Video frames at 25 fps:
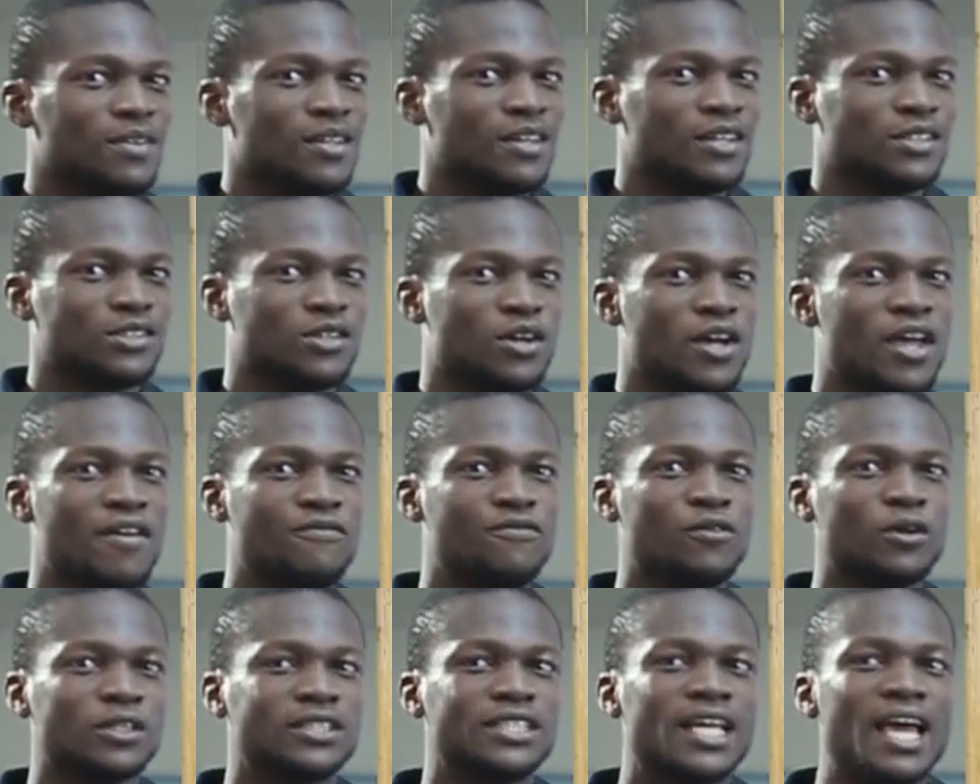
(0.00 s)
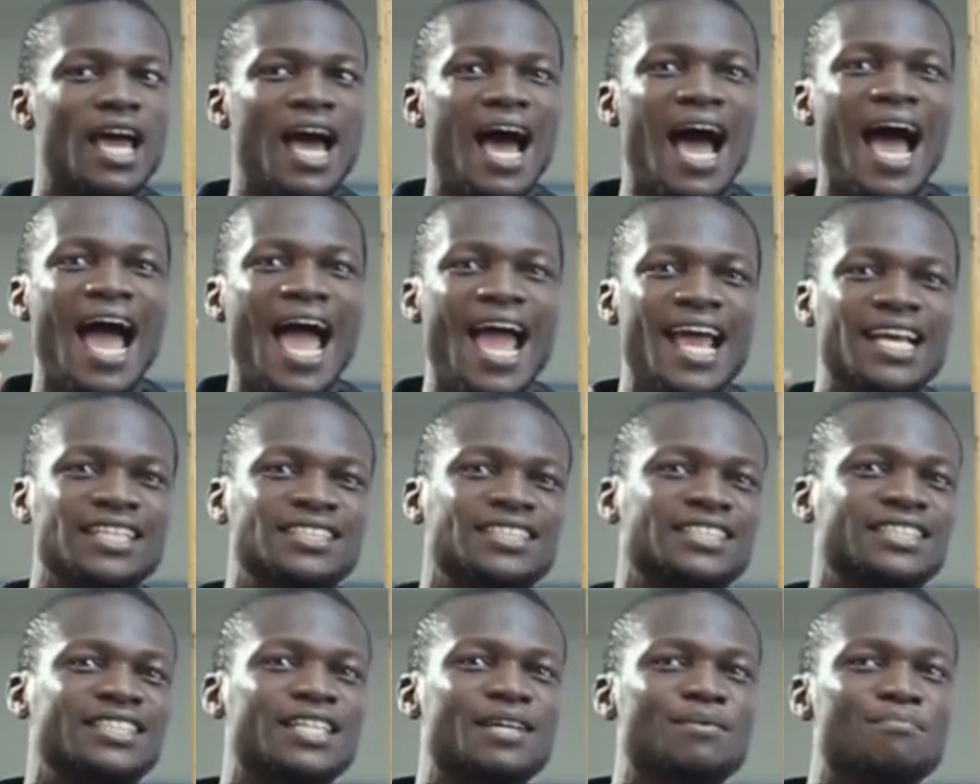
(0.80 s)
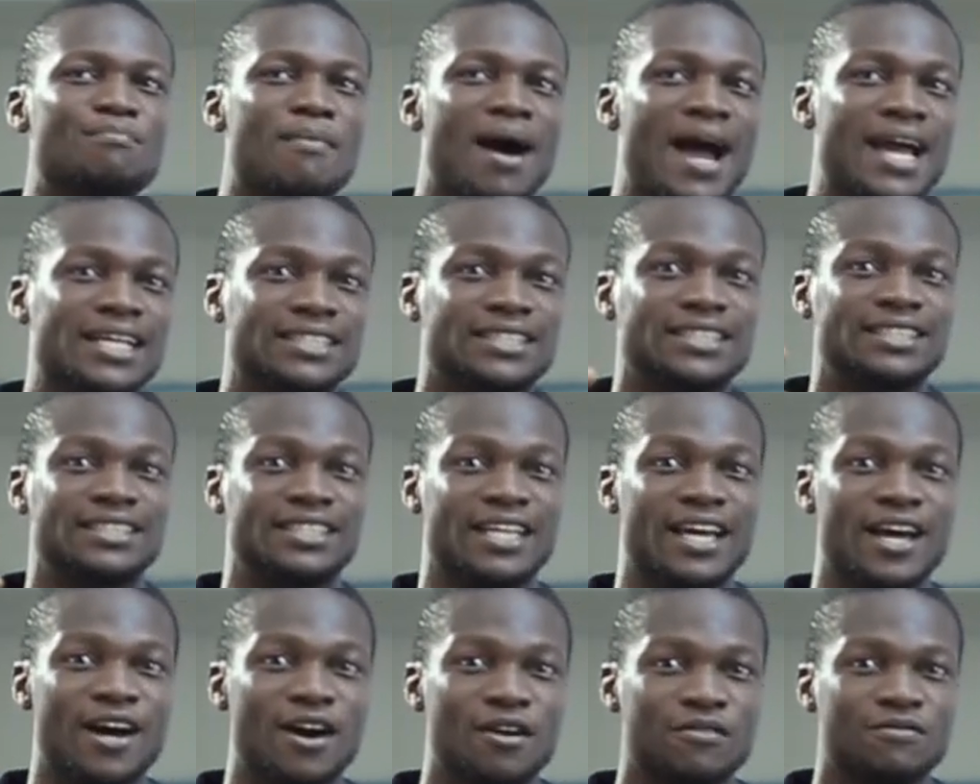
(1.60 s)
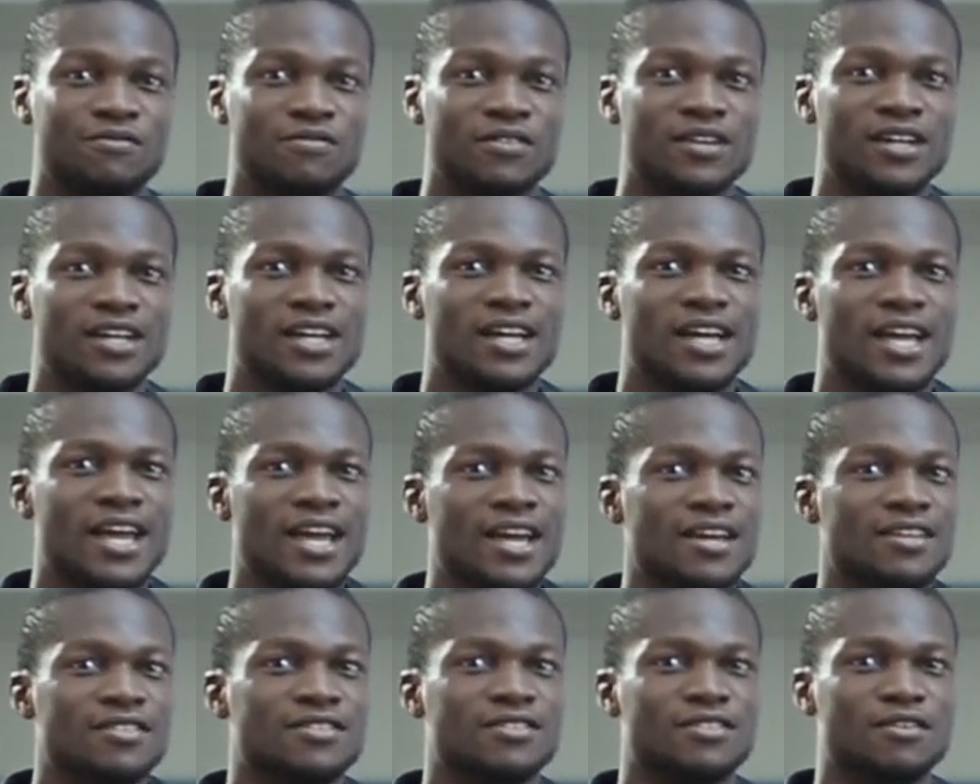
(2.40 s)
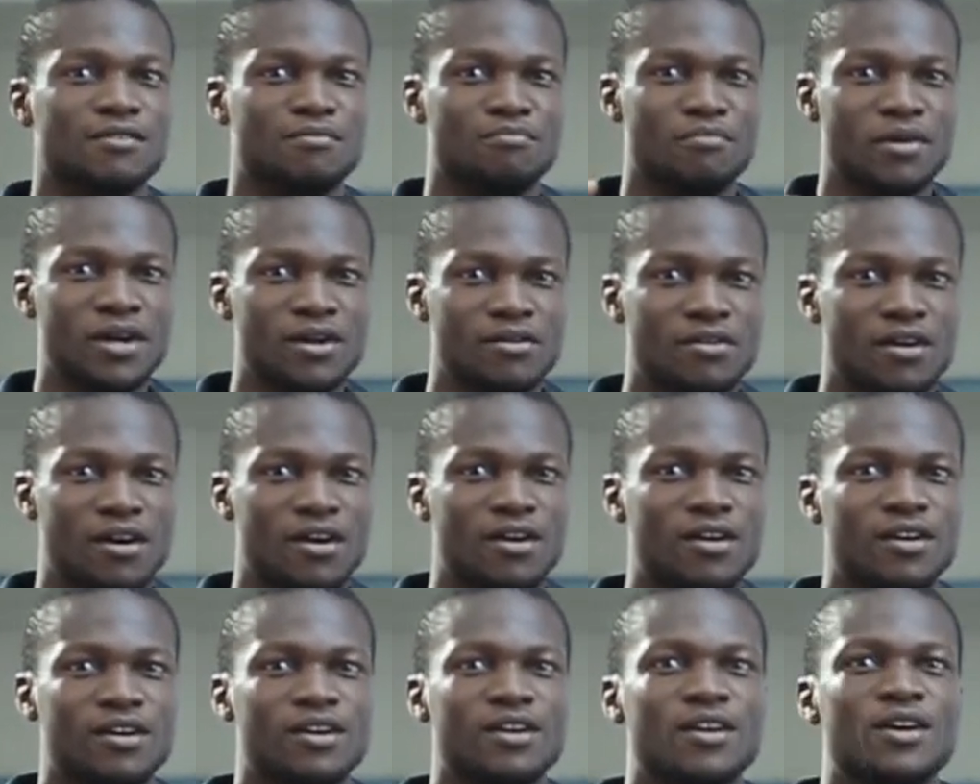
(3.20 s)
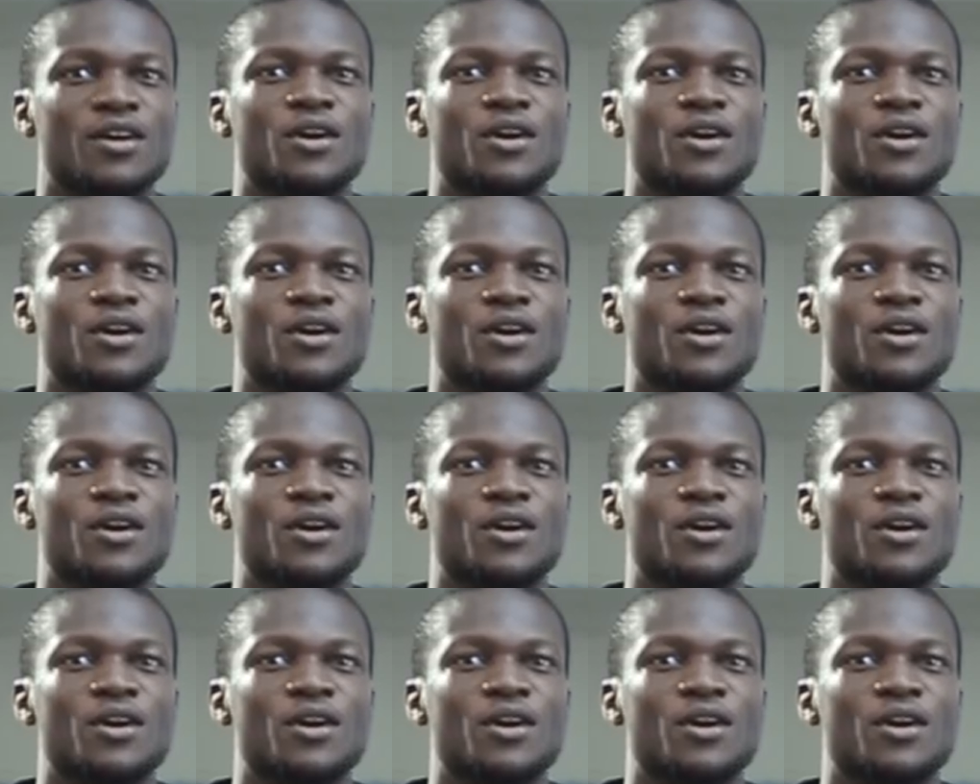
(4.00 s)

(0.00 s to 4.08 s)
So if you say, I see myself in the mirror,